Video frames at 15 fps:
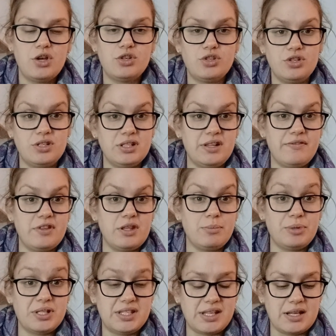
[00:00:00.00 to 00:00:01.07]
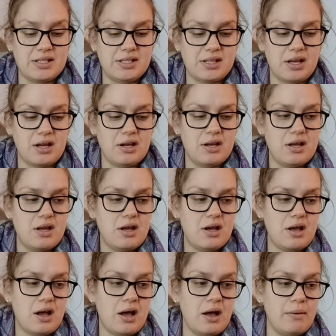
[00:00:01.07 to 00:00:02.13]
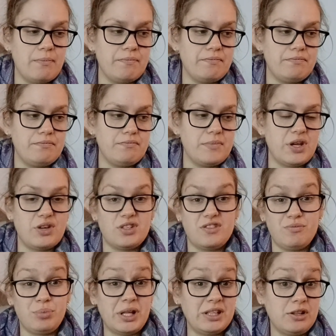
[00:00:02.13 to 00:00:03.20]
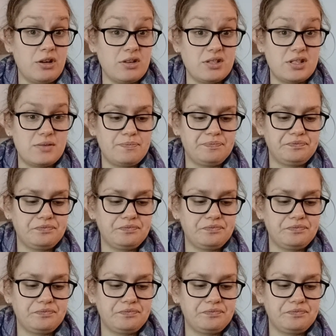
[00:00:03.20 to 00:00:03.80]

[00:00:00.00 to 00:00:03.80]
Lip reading: to deliver the placenta because of blood loss.